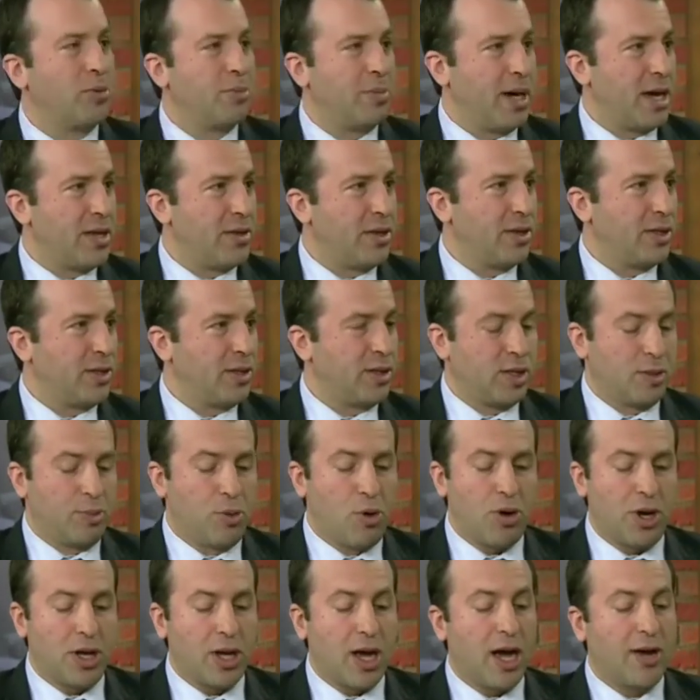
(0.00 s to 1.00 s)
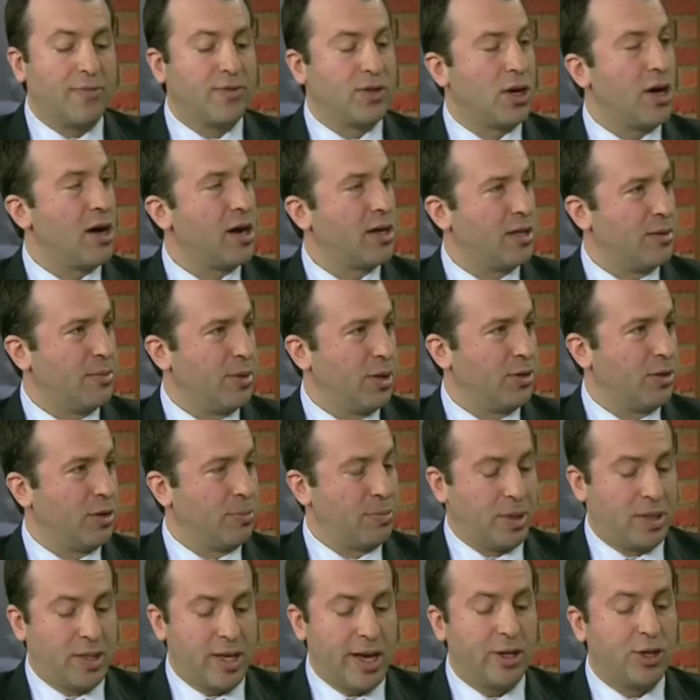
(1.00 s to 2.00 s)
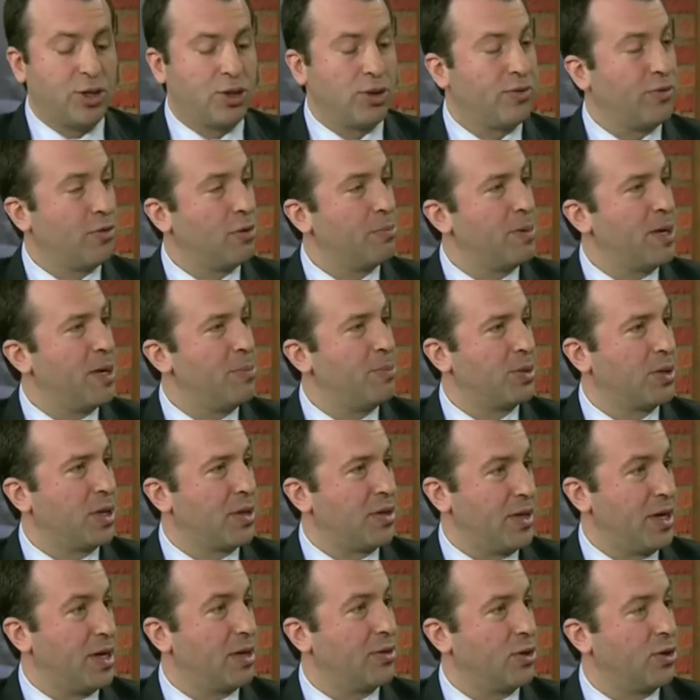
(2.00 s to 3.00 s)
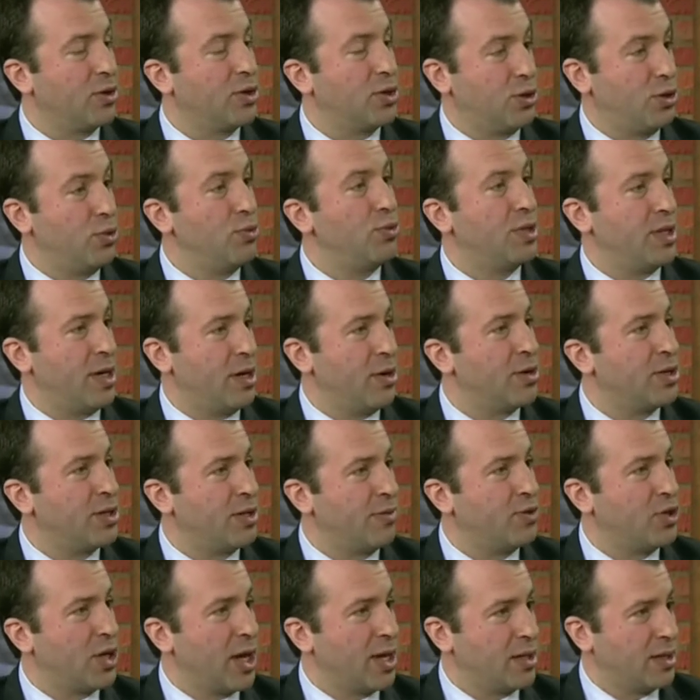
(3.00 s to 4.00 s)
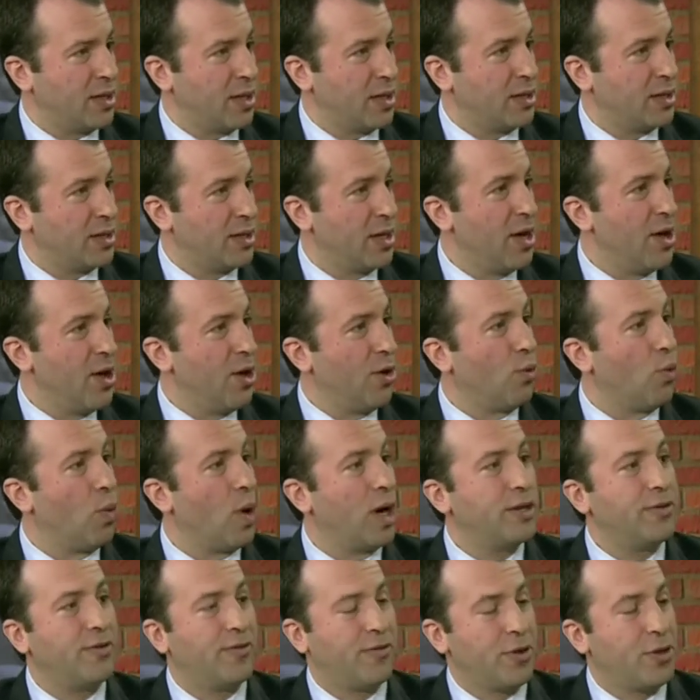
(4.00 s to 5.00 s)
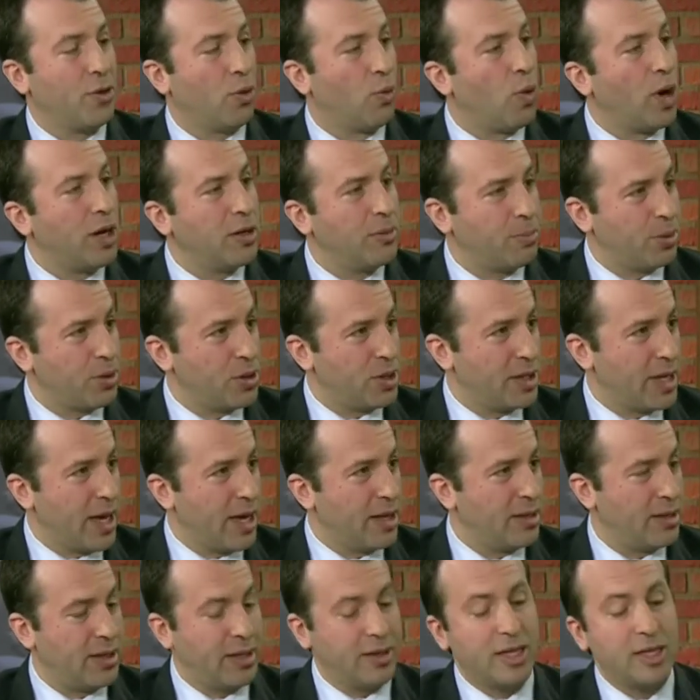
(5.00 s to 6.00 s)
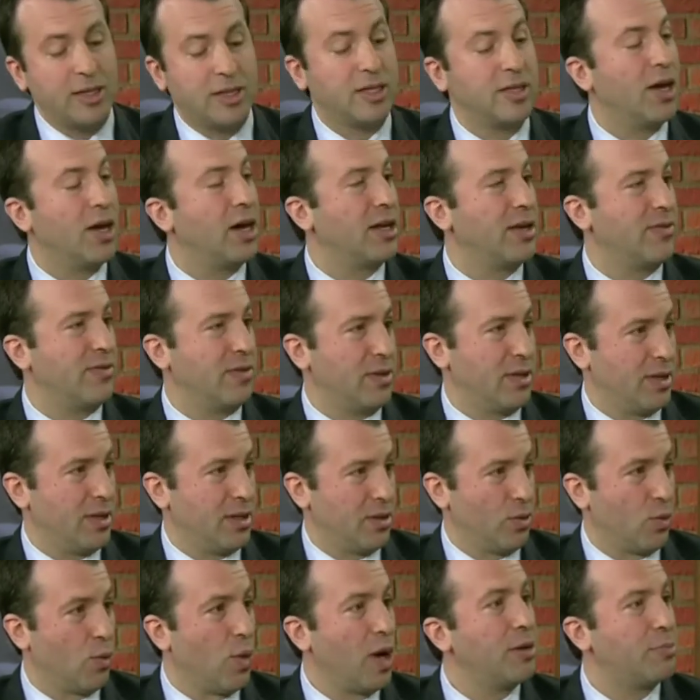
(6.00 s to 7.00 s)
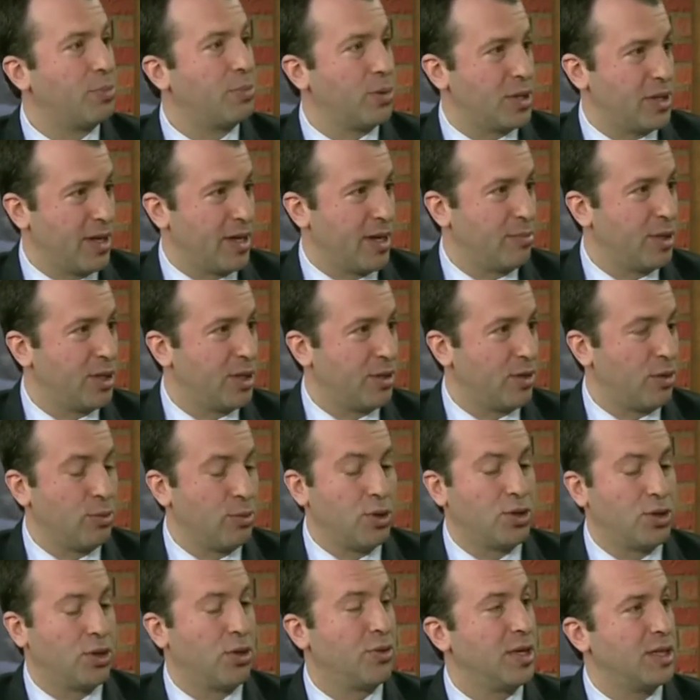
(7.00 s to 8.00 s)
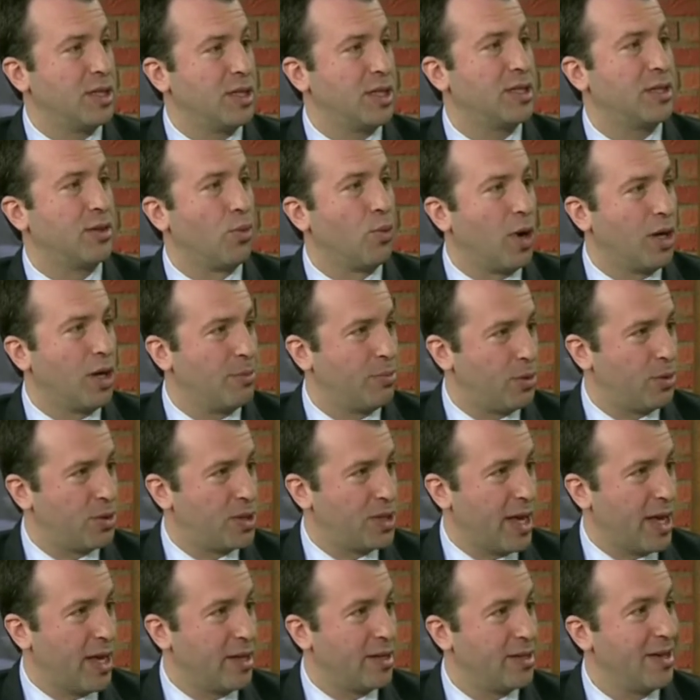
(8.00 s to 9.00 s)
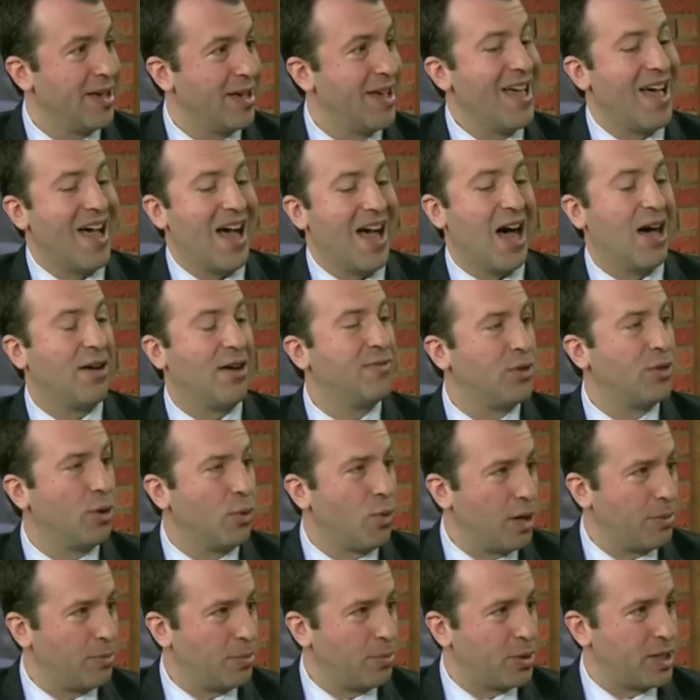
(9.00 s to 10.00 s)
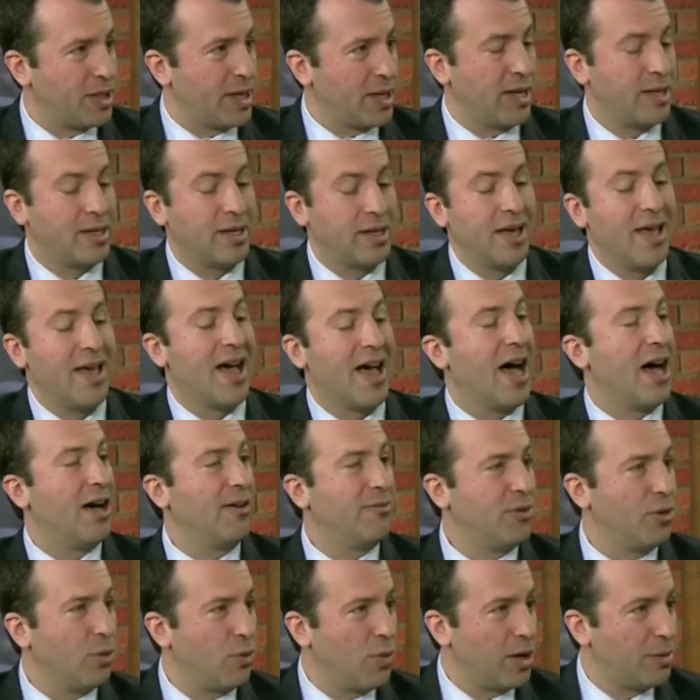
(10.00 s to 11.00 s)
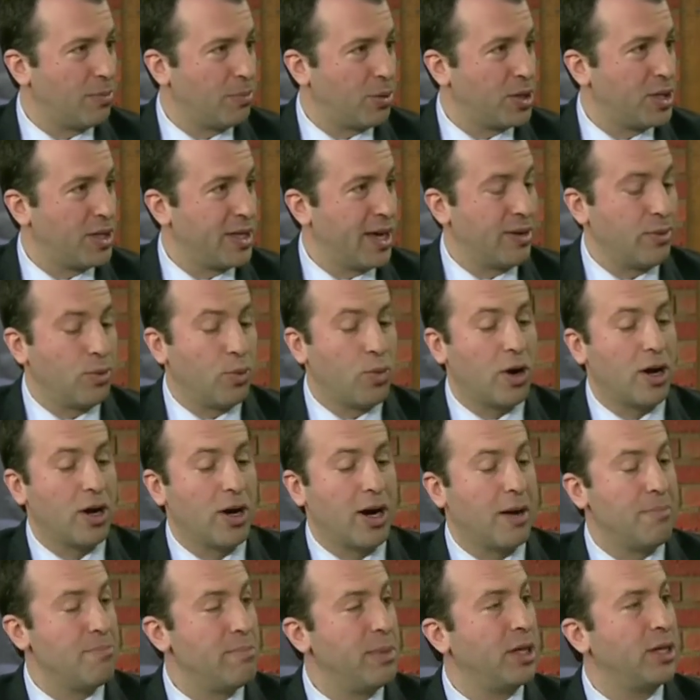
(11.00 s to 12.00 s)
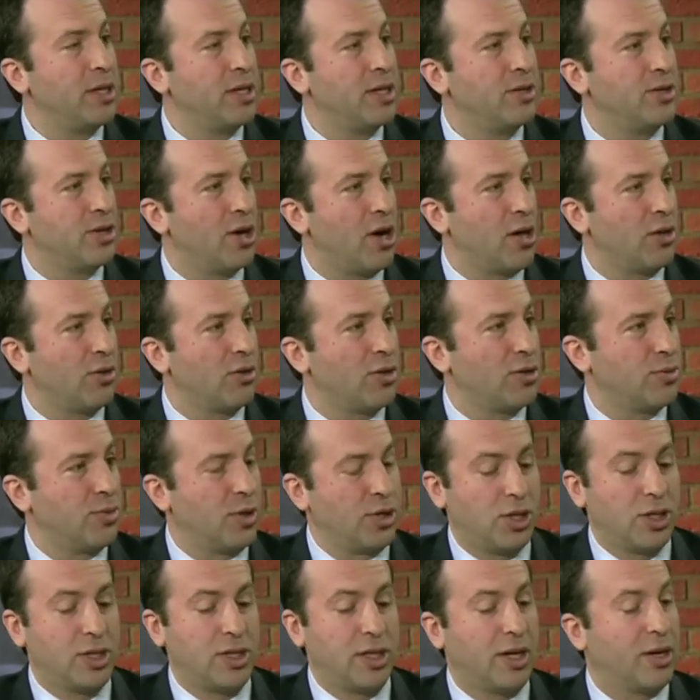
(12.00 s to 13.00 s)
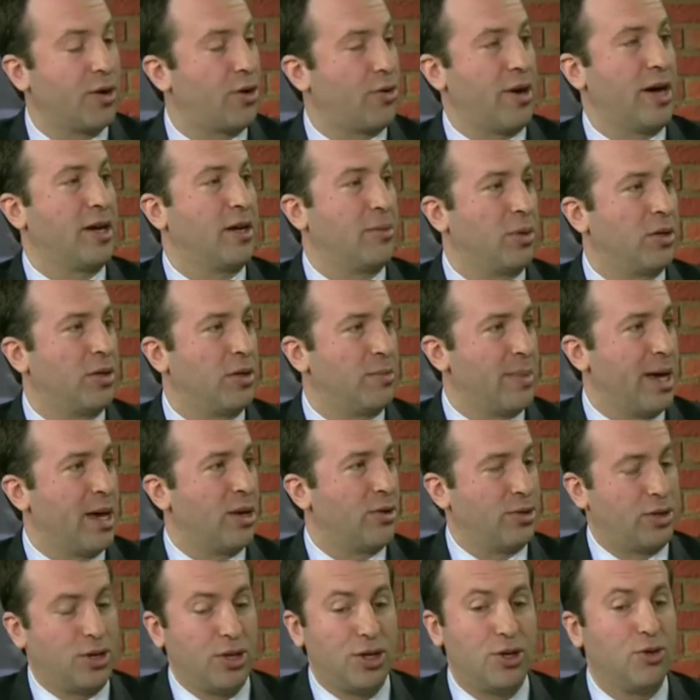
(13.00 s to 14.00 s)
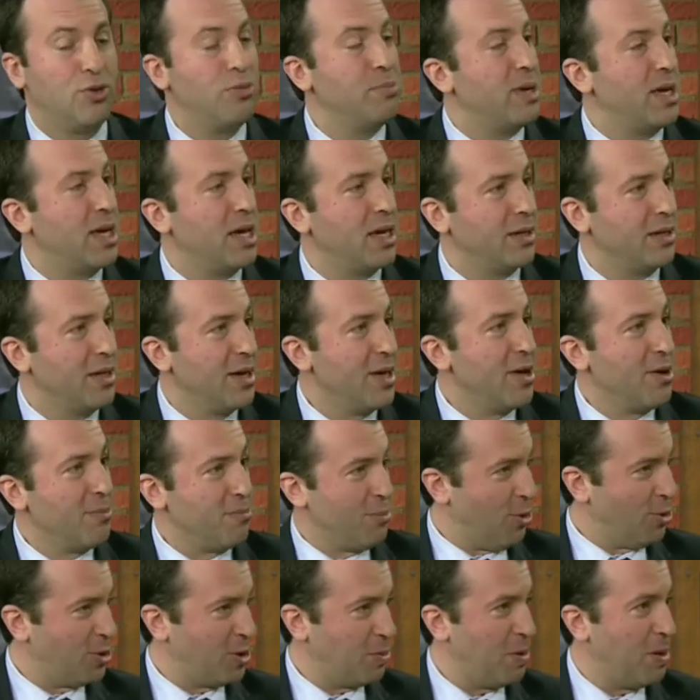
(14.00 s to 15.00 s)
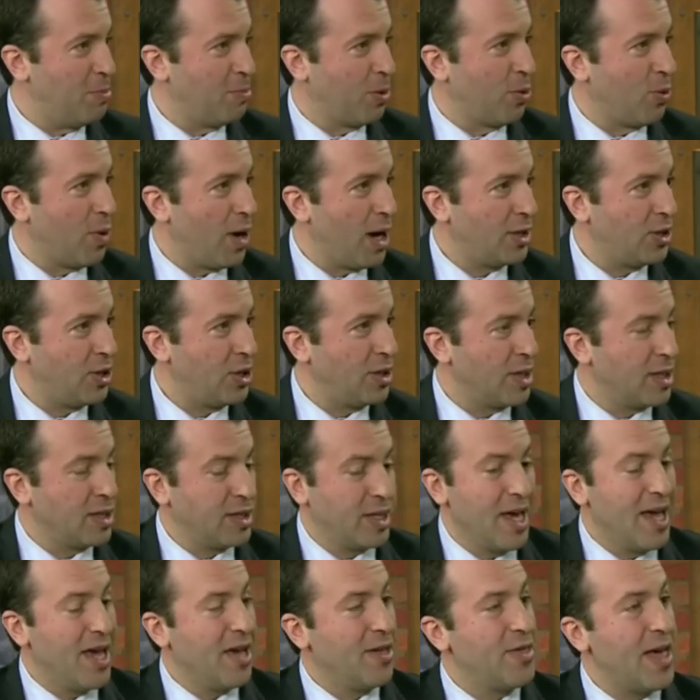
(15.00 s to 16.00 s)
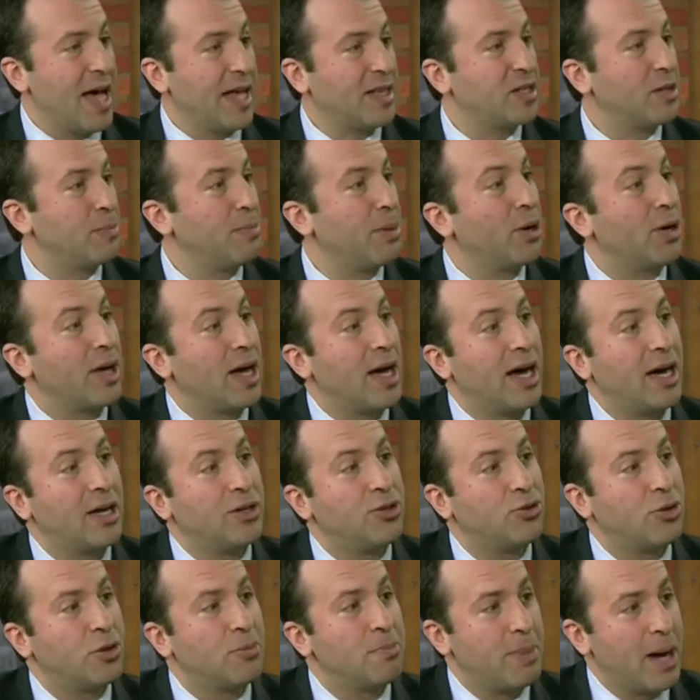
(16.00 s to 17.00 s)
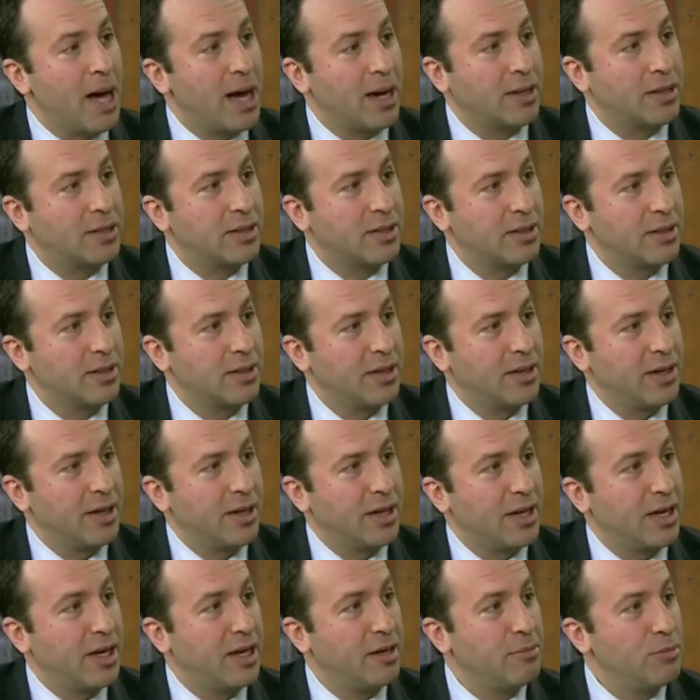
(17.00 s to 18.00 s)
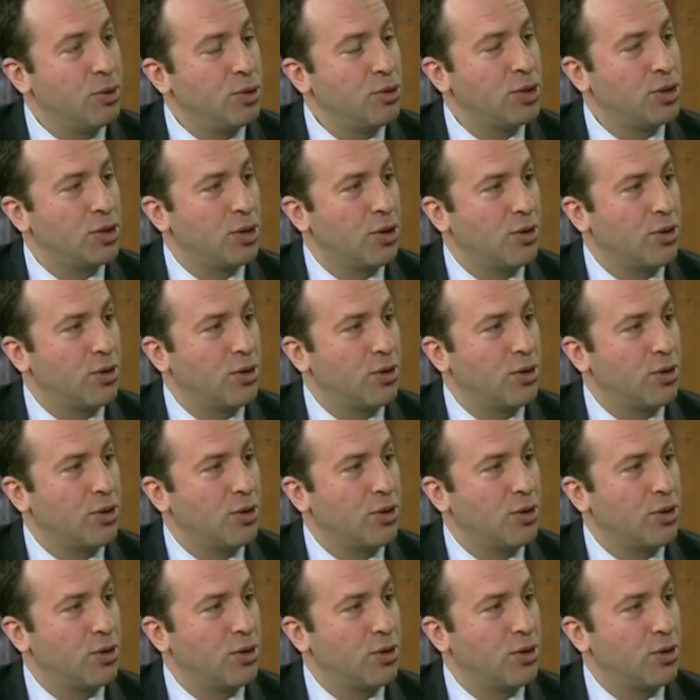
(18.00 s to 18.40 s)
troubled by this morning. I've talked about the potential for people to think there's two tiers of justice. One for the 1%, and this is not even the 1%, Mr. Mutso. This is the 1% of the 1% of the 1%, where $1 million, which is an incredible amount to you, me, and most people watching this, that's about $100 in